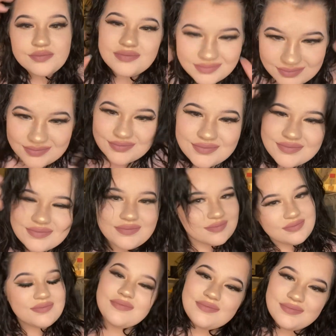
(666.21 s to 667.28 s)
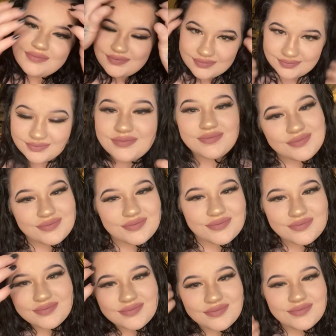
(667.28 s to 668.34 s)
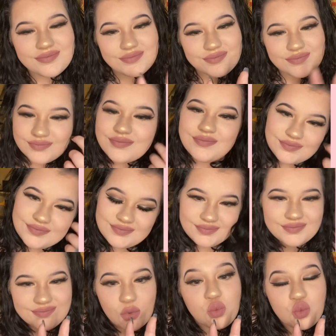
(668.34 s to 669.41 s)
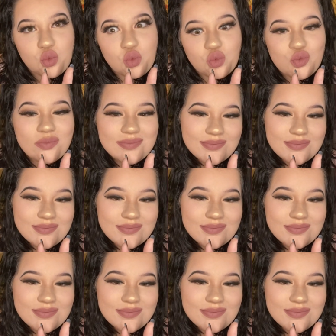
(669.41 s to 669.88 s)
it up because I do not want to cut it short. I want it to grow. So I'm